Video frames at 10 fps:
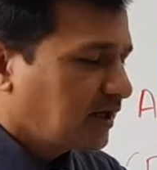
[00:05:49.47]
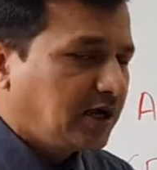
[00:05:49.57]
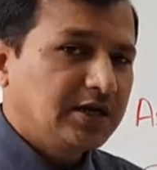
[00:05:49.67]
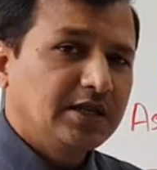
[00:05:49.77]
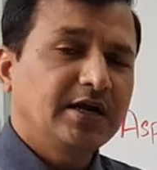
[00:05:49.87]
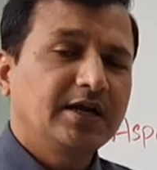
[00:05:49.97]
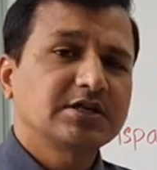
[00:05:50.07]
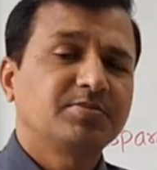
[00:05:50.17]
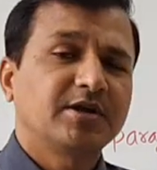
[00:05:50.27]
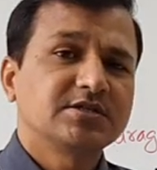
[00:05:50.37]
and that
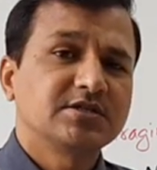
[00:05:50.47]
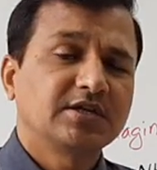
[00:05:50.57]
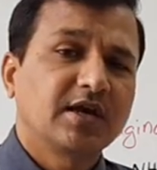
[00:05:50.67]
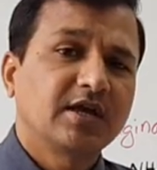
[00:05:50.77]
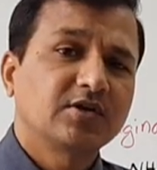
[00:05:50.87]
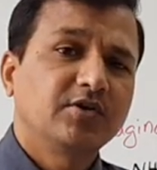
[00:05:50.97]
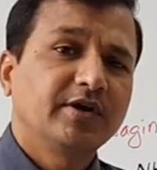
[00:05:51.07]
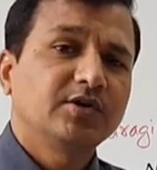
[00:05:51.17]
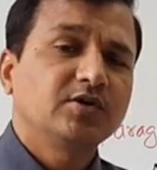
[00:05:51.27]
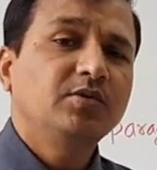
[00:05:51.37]
asparagine can go
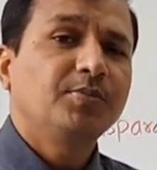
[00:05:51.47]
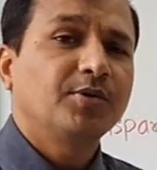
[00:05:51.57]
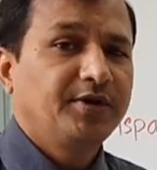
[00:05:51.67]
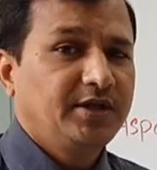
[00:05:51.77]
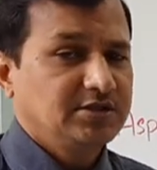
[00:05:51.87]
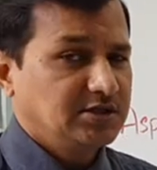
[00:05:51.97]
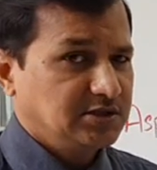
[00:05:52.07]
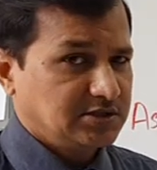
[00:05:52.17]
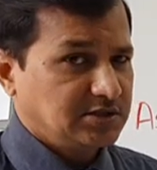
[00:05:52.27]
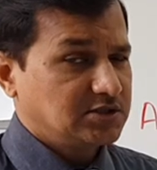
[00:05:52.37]
into protein
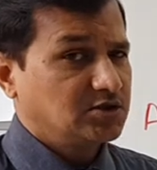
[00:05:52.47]
synthesis.